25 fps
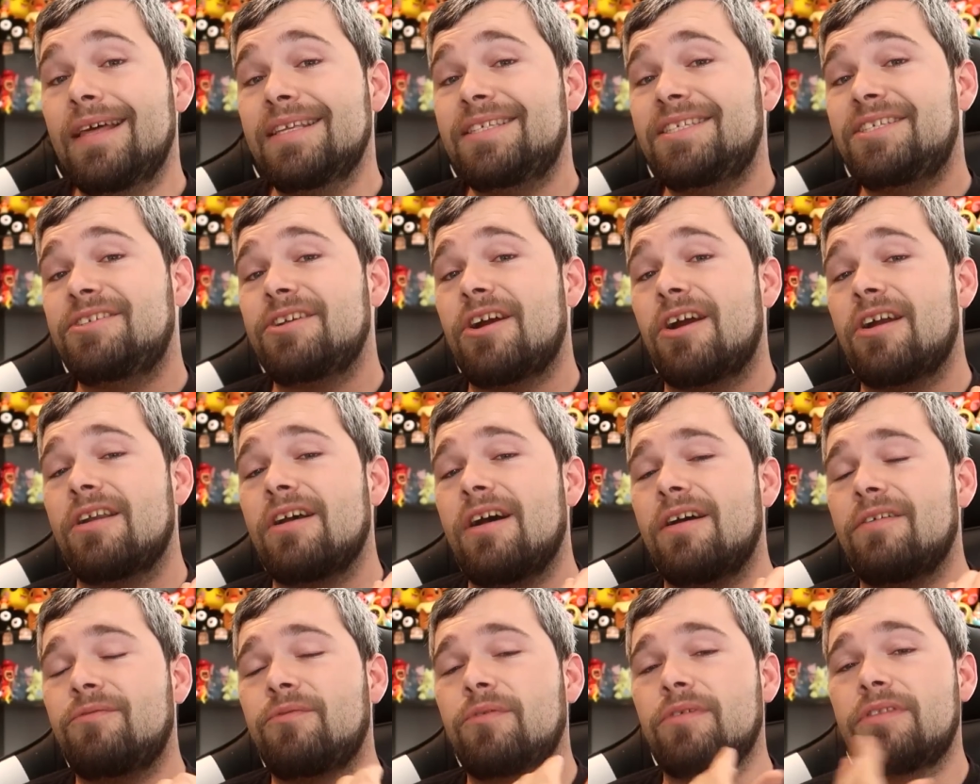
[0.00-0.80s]
Let's start
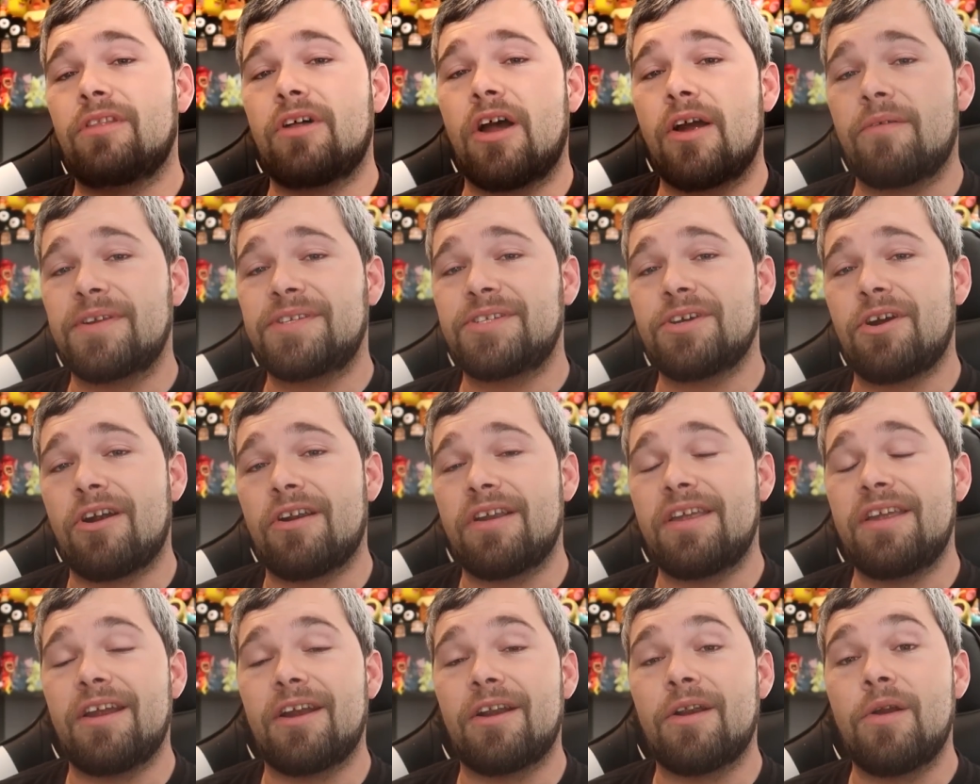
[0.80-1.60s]
off with
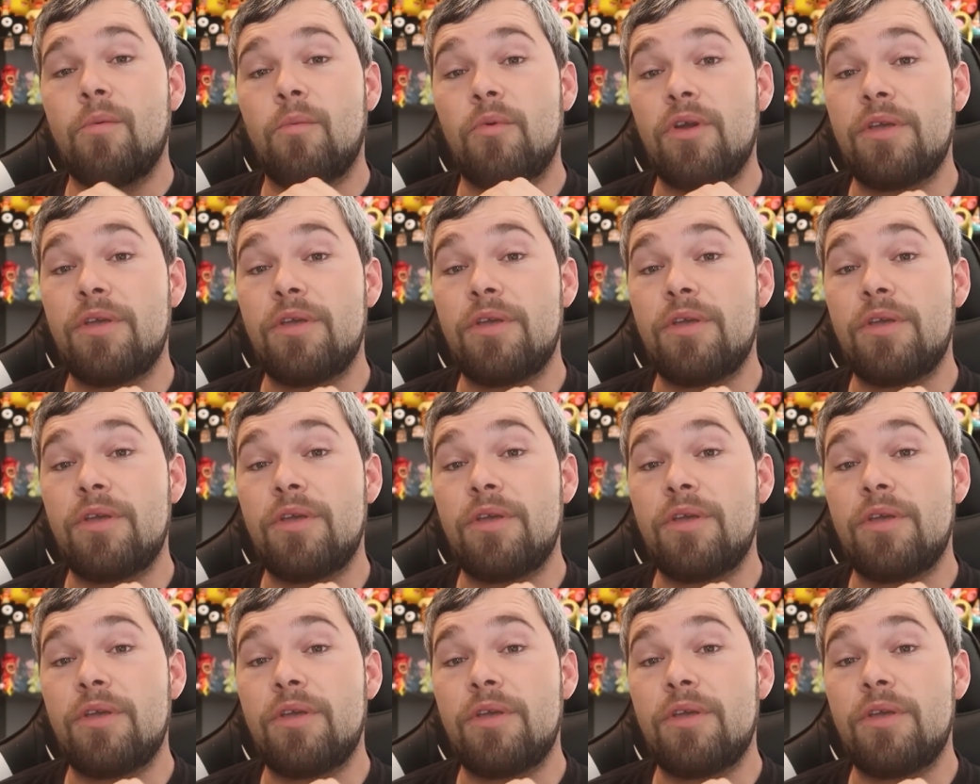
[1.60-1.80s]
Larvitar here.